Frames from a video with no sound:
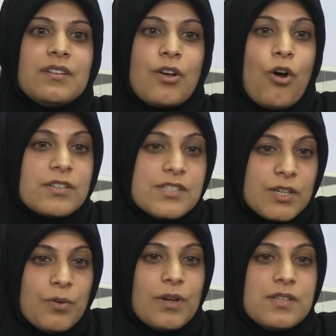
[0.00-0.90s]
the
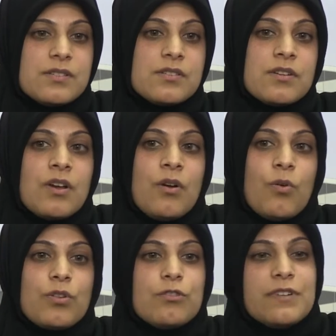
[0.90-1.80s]
consequence
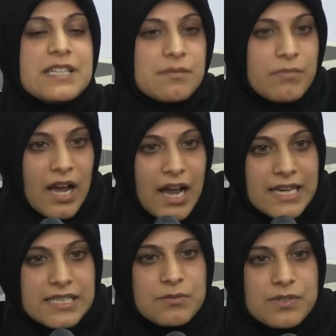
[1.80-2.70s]
or the reason
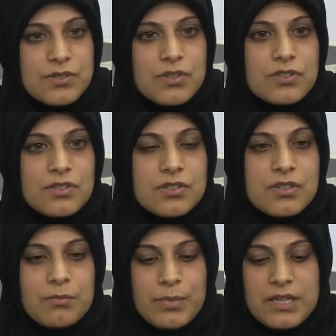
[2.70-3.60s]
behind it was good,
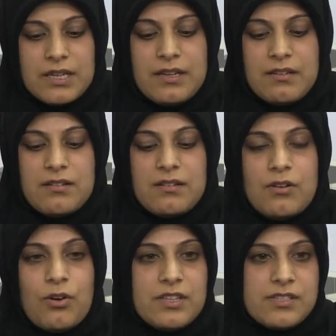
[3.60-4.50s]
but
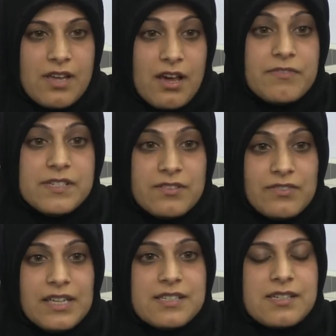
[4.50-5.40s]
on the surface
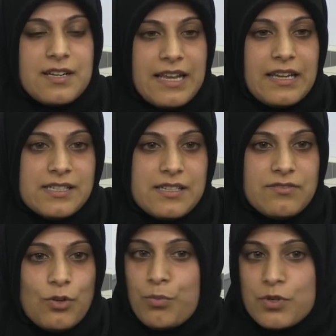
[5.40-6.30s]
of it, it's still
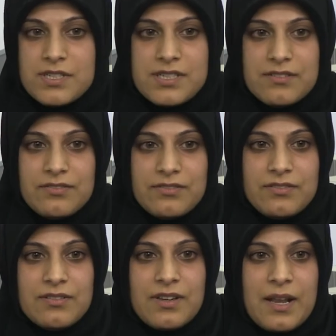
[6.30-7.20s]
negative, not positive.
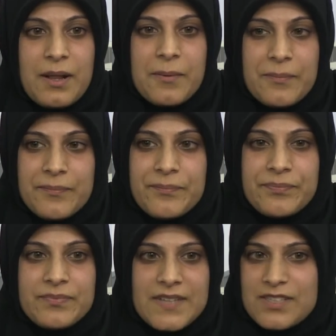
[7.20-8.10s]

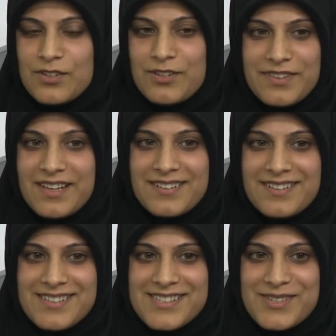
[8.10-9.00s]
I don't know if that
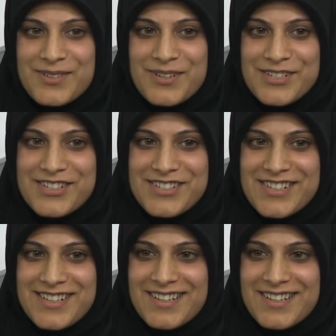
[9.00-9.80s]
answers your question.